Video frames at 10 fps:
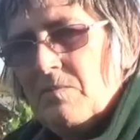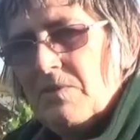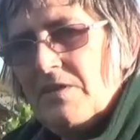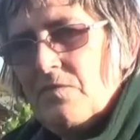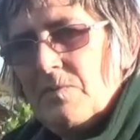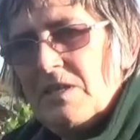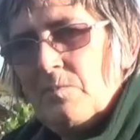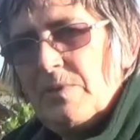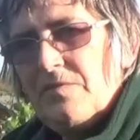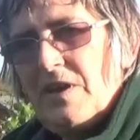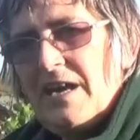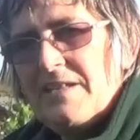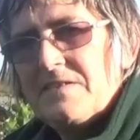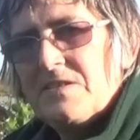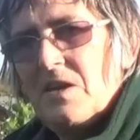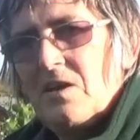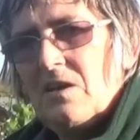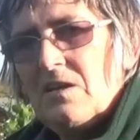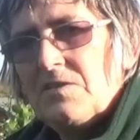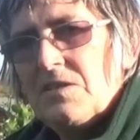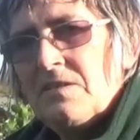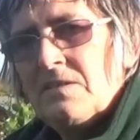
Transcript: and give them a little bit of a head start,